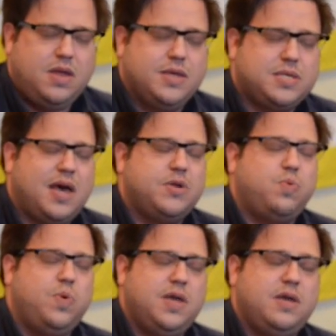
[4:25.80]
is that
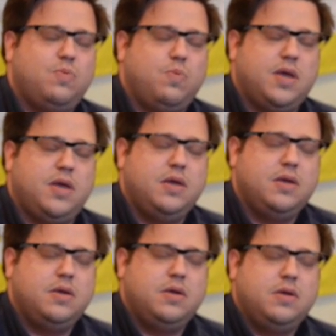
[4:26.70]
we
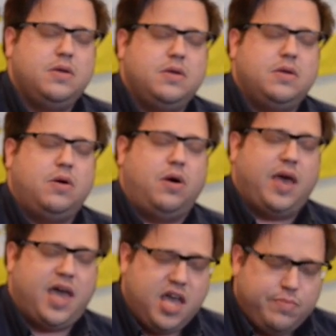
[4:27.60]

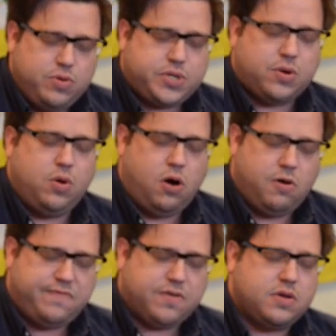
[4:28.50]
are able to
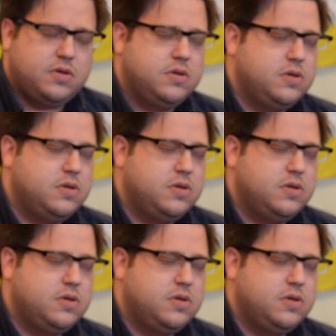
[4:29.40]
offer,